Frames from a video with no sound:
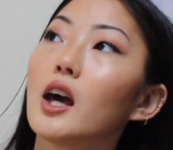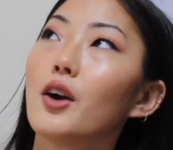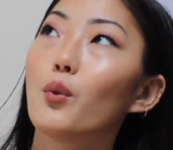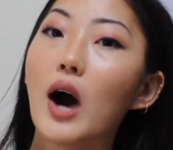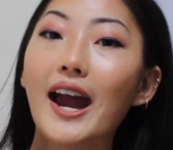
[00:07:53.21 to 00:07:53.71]

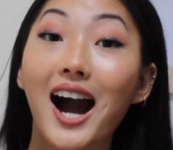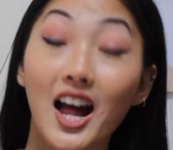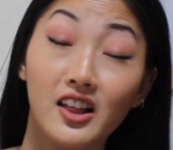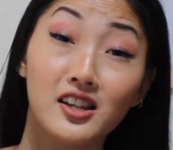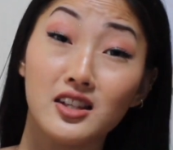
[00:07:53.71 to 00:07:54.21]
And why
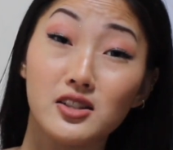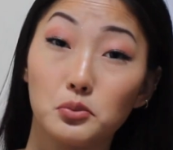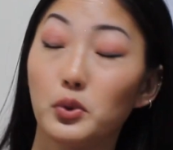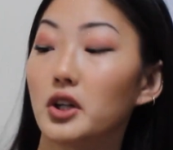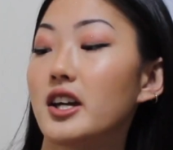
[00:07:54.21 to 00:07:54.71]
I like this
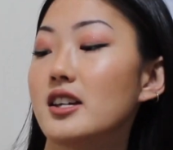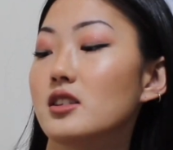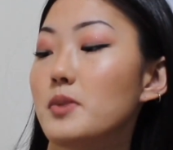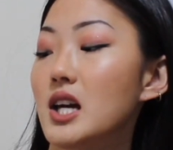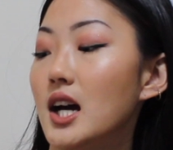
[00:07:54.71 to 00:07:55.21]
book
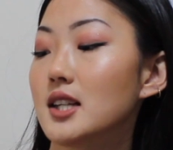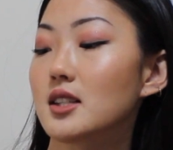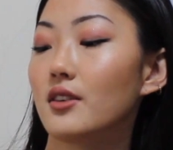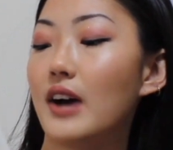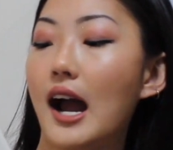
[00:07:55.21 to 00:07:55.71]
is because
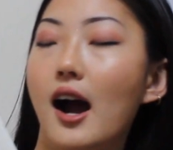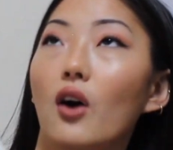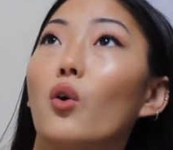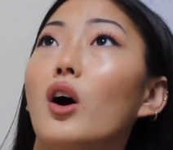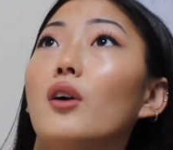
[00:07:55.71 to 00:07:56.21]
of
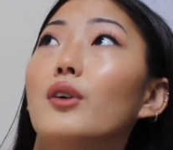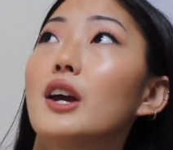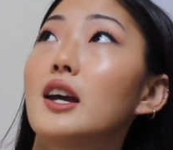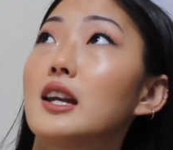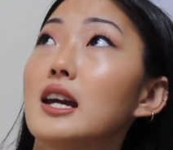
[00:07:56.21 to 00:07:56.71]
how
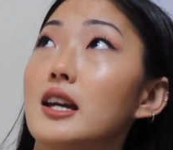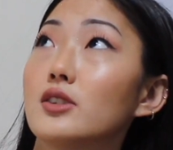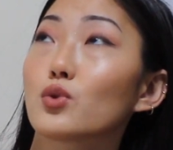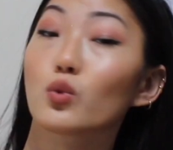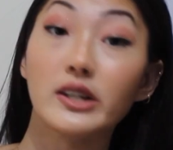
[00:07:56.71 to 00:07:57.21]
it
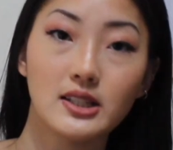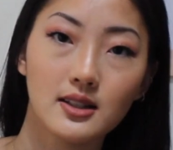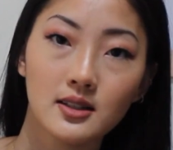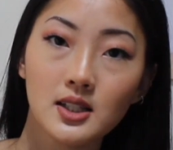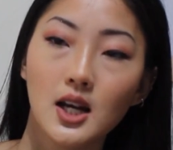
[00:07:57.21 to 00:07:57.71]
is
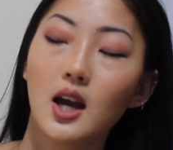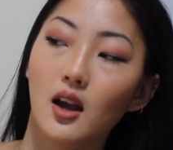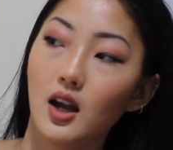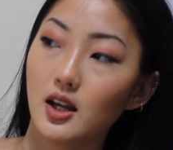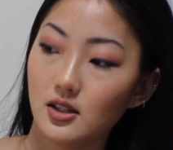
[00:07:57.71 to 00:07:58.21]
written,
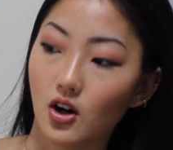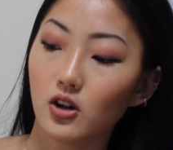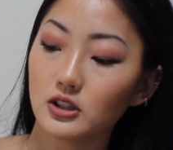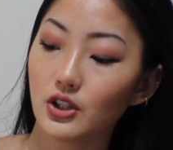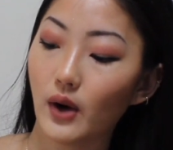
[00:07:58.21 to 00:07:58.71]
and
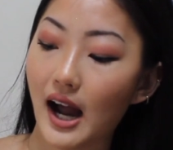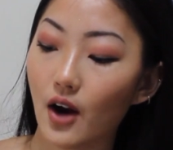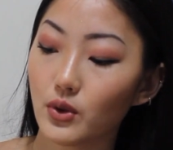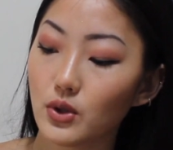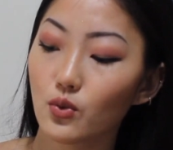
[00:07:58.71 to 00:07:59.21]
also
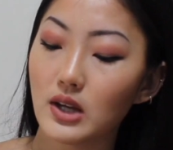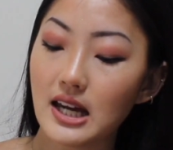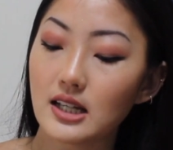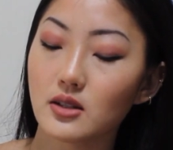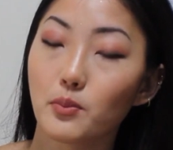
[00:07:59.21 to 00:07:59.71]
how you
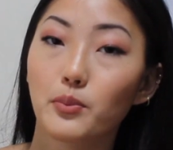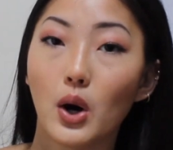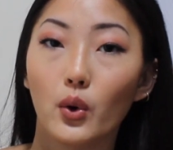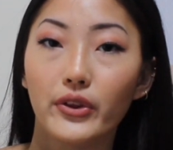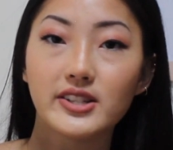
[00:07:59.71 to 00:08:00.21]
get both